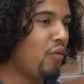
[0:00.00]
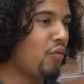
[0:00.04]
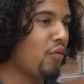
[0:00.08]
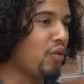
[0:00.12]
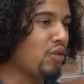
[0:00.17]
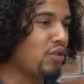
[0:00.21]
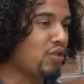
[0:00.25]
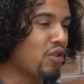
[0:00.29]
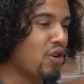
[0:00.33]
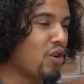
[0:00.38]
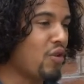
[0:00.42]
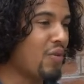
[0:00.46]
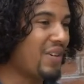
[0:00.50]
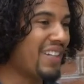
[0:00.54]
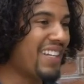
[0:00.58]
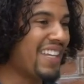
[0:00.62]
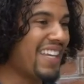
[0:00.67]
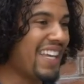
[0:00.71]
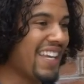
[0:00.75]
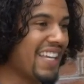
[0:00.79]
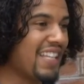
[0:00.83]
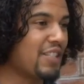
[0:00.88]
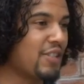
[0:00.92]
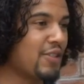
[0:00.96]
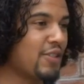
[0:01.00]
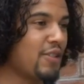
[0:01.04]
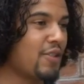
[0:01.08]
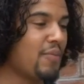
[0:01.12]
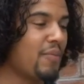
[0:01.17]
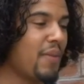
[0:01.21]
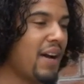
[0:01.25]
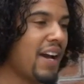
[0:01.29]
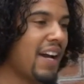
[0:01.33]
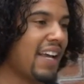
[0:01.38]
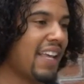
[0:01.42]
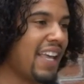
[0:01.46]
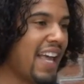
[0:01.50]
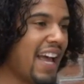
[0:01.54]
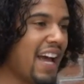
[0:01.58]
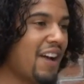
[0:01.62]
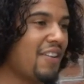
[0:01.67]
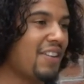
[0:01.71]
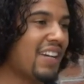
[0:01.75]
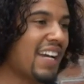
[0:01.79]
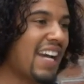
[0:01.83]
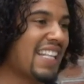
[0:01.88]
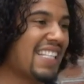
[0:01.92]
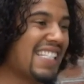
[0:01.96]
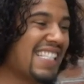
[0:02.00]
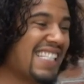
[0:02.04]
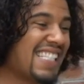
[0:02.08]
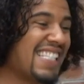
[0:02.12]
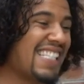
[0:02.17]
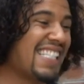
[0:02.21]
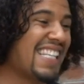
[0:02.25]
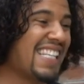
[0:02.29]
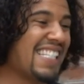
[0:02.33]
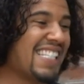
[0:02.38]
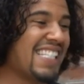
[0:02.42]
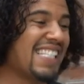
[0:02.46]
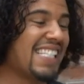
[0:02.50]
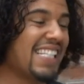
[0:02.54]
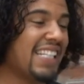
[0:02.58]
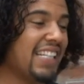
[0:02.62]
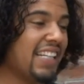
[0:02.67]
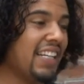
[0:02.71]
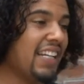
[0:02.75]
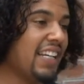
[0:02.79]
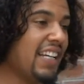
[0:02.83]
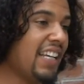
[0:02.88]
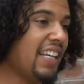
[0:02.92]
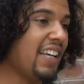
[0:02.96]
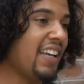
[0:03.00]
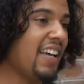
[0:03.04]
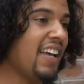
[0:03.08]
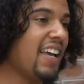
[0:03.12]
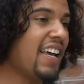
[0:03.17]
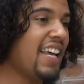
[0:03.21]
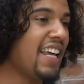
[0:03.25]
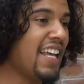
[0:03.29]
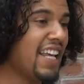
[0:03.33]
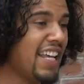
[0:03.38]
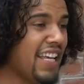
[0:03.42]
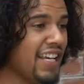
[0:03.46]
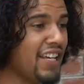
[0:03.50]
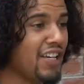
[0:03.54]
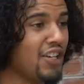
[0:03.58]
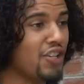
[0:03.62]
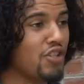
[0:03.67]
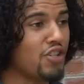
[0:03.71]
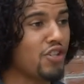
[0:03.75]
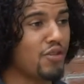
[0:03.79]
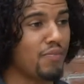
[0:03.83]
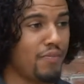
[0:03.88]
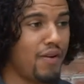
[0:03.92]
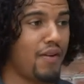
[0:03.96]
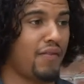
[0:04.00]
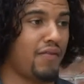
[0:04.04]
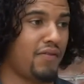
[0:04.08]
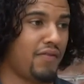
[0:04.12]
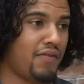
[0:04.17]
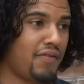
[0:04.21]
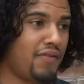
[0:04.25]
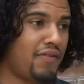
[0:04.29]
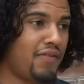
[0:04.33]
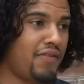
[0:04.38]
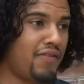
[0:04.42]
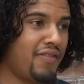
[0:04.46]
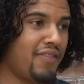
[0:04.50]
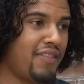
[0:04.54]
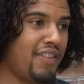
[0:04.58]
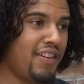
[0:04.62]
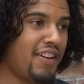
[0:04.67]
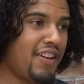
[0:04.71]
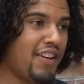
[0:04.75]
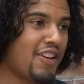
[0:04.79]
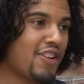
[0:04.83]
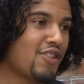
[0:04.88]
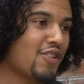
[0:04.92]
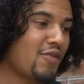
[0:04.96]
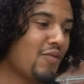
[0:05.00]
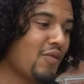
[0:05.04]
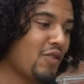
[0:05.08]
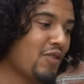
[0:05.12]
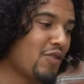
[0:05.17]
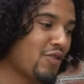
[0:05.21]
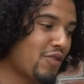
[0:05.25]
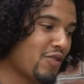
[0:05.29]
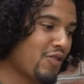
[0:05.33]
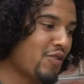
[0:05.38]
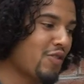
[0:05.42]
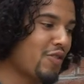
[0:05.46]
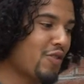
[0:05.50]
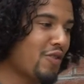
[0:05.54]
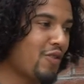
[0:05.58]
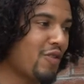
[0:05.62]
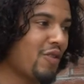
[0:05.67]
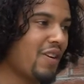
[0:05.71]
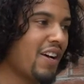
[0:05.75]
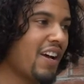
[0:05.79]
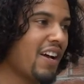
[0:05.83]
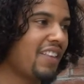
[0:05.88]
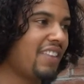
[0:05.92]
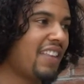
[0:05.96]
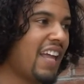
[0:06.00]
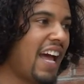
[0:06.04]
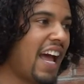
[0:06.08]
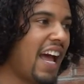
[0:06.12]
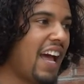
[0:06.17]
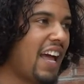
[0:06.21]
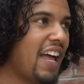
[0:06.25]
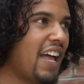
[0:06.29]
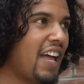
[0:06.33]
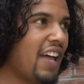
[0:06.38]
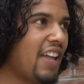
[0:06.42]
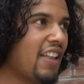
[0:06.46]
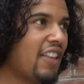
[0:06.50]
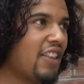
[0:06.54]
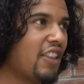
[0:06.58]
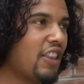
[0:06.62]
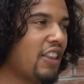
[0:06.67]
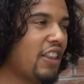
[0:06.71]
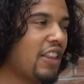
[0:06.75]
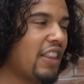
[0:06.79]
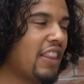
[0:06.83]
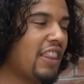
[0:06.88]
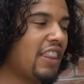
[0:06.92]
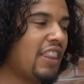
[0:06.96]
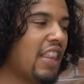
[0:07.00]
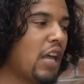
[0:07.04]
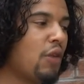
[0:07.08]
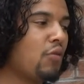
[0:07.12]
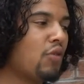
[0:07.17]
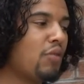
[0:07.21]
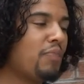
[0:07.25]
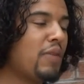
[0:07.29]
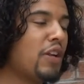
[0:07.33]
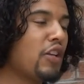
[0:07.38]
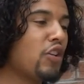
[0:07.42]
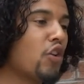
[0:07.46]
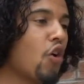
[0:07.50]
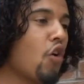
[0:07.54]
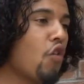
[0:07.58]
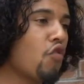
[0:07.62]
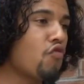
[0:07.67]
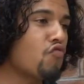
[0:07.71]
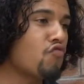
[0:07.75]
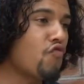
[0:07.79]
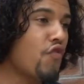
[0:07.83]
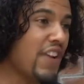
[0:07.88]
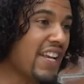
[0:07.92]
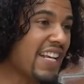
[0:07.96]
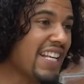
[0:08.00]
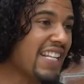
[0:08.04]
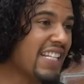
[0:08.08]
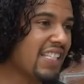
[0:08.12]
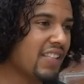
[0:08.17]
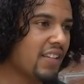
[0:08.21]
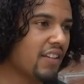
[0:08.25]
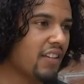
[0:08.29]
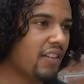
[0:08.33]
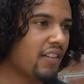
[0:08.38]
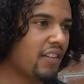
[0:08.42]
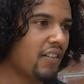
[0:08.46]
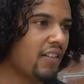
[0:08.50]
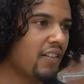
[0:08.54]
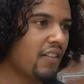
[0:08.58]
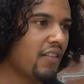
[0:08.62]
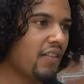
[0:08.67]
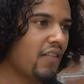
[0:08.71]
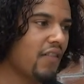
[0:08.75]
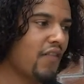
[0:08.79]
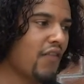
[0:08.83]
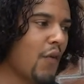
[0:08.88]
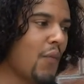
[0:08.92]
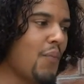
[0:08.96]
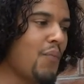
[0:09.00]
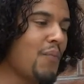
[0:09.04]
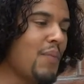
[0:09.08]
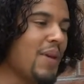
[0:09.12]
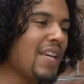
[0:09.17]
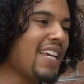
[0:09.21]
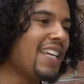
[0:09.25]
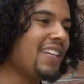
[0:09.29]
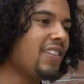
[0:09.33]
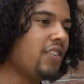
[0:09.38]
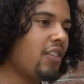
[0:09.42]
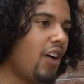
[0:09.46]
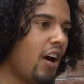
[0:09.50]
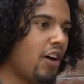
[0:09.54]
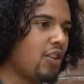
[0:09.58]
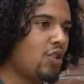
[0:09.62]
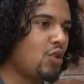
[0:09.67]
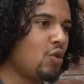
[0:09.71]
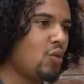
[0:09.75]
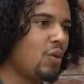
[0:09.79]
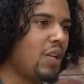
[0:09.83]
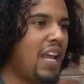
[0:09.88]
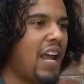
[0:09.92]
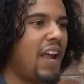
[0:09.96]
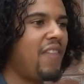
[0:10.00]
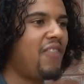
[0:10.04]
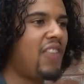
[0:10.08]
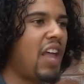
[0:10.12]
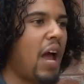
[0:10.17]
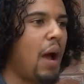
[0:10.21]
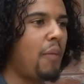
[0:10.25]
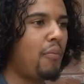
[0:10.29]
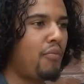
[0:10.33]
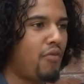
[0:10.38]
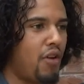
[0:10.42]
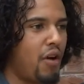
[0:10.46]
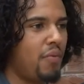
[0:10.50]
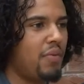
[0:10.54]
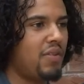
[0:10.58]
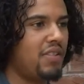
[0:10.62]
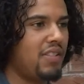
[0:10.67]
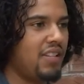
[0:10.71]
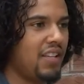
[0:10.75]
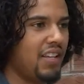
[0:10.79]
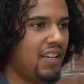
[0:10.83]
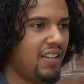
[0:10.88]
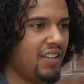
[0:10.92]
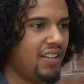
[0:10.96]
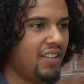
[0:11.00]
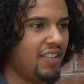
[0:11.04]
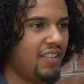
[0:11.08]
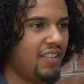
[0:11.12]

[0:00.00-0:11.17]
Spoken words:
was going into my account consistently each month to ensure that there would be no reason for me not to get that property.